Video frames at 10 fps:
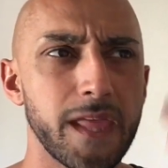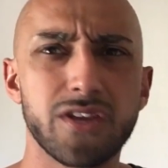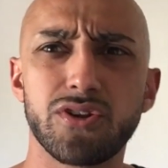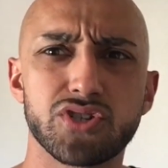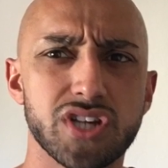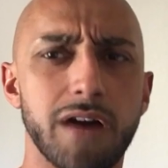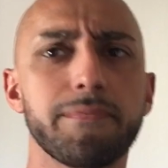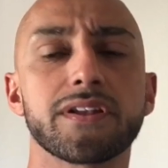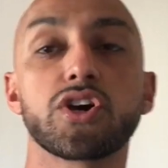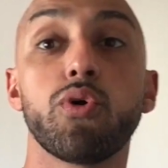you know,
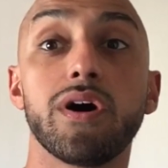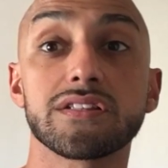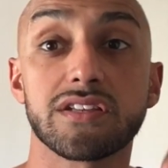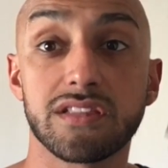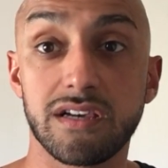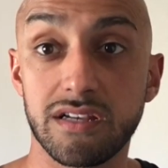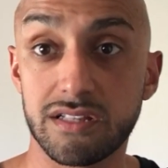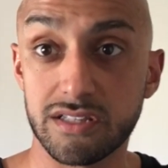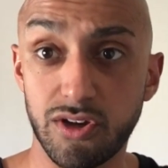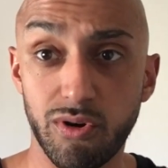jump and go on to
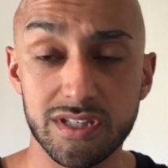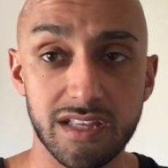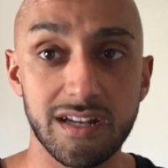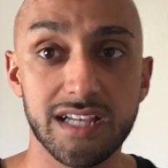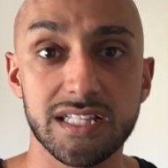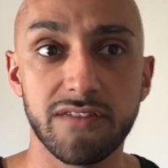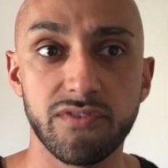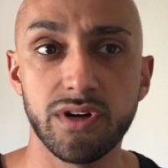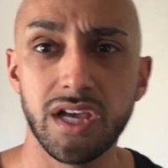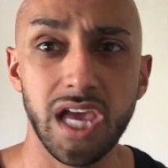the next level.